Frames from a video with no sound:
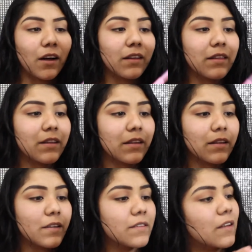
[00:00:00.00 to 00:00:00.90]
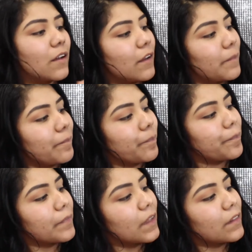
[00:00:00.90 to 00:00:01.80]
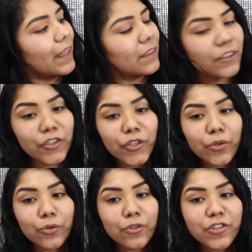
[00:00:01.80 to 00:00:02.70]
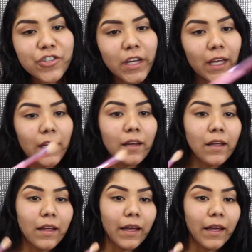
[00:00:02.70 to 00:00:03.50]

got this um like the nude shade